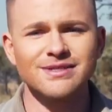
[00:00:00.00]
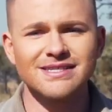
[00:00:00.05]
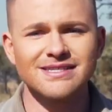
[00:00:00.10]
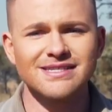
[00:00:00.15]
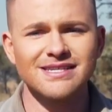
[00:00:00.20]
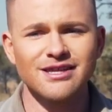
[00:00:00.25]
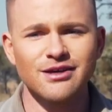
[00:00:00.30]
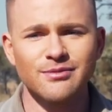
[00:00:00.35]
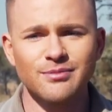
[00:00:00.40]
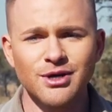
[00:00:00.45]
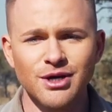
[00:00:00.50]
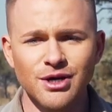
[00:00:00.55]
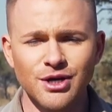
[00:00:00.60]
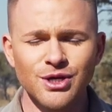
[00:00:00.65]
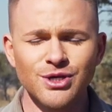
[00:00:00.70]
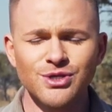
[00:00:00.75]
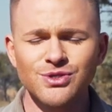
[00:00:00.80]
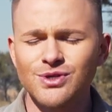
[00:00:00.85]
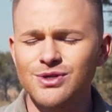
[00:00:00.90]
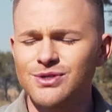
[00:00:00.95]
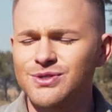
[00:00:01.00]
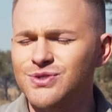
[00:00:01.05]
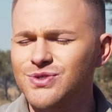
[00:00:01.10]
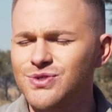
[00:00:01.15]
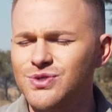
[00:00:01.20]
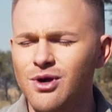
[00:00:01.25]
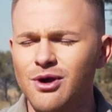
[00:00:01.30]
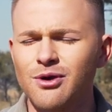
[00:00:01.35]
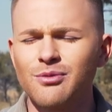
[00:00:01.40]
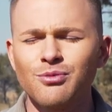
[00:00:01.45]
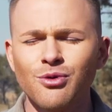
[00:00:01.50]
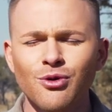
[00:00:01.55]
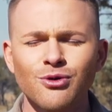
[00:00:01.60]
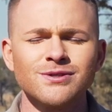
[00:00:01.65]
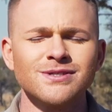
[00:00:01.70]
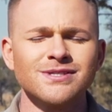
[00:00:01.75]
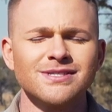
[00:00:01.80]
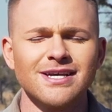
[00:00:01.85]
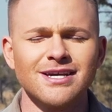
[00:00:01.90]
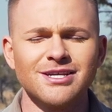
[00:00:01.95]
to see them. So it's so
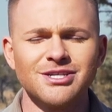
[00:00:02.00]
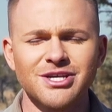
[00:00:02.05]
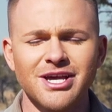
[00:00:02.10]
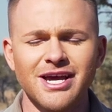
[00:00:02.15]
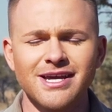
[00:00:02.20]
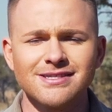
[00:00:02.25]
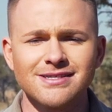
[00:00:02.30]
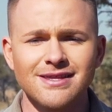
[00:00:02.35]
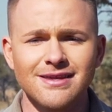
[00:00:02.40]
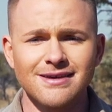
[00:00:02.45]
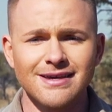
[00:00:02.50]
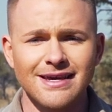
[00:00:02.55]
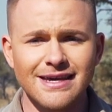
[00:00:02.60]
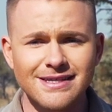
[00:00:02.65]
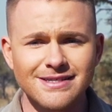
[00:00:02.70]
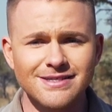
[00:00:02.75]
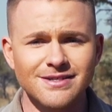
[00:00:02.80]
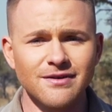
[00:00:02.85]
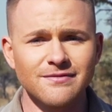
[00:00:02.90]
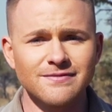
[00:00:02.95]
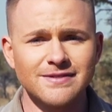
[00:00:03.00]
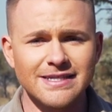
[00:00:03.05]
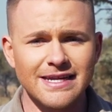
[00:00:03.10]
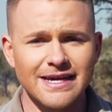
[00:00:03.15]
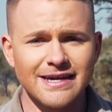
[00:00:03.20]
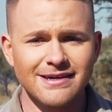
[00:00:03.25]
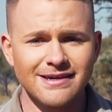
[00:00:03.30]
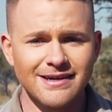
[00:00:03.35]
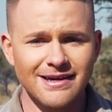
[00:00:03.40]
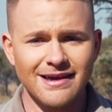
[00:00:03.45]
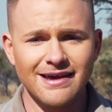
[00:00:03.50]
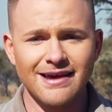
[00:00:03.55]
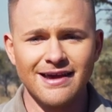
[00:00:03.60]
important to educate the kids of today.